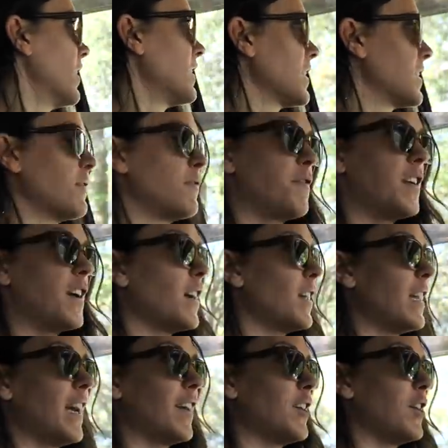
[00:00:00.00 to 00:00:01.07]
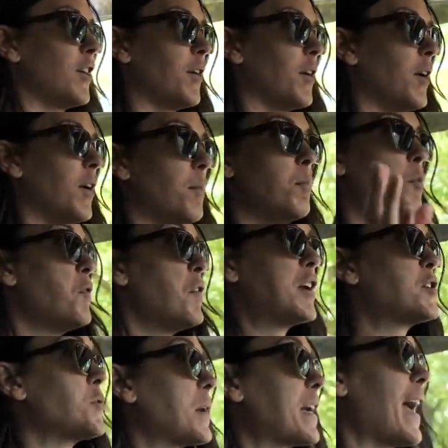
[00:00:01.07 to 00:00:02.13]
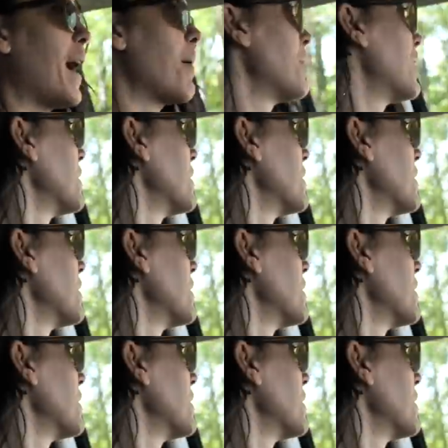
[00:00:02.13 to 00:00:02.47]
It doesn't feel like you're moving to a cabin